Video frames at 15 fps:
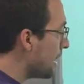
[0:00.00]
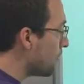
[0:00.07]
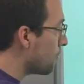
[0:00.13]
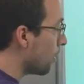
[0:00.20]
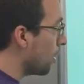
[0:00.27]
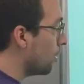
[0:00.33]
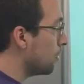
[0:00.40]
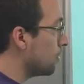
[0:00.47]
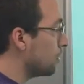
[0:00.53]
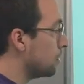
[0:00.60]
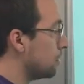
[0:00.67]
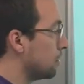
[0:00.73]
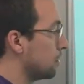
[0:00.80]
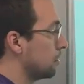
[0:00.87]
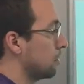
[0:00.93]
zero,
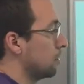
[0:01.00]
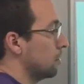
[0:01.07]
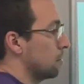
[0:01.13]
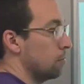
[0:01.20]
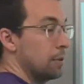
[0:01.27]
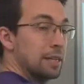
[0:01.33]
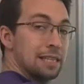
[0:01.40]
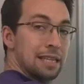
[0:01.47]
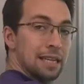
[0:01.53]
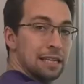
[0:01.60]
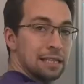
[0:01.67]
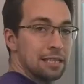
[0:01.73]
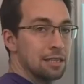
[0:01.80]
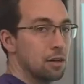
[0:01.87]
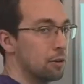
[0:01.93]
what is
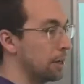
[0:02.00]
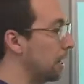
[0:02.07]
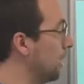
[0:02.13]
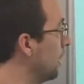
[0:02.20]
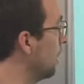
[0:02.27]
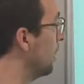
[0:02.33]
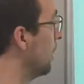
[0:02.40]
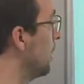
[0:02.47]
this? Okay.